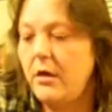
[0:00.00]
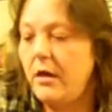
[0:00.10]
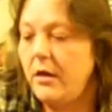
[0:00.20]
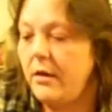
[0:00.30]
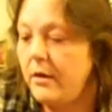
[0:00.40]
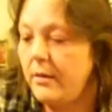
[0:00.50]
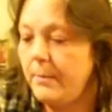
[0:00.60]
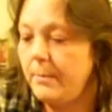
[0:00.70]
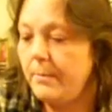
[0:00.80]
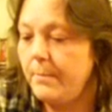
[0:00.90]

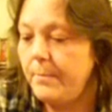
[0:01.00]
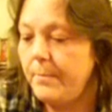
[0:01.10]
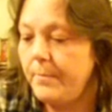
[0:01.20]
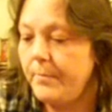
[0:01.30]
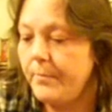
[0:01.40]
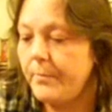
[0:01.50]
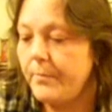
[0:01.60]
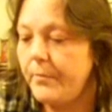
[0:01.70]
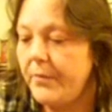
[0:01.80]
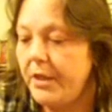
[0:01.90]
Um,
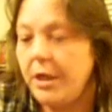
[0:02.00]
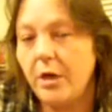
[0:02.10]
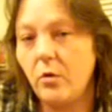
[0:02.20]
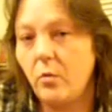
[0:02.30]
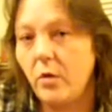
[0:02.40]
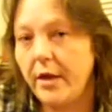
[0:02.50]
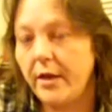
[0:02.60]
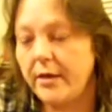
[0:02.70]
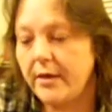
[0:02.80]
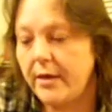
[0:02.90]
you know
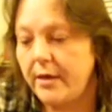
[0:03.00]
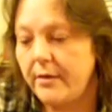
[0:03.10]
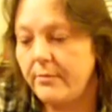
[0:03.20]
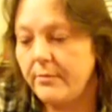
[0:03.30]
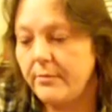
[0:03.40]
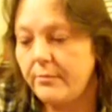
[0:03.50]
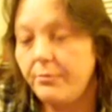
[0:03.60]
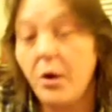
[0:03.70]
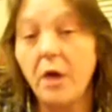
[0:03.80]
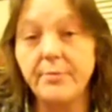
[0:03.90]
what... Uh,
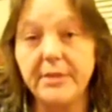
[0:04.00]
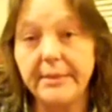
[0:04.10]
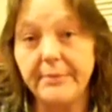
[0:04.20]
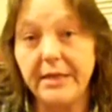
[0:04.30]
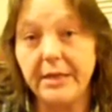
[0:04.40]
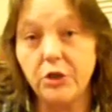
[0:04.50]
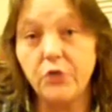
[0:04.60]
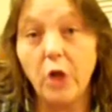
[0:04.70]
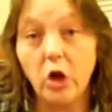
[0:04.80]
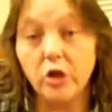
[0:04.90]
prompted me to
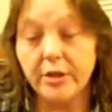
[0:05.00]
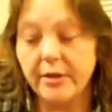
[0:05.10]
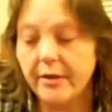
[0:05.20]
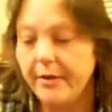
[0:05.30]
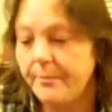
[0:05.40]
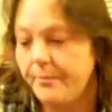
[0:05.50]
vlog tonight,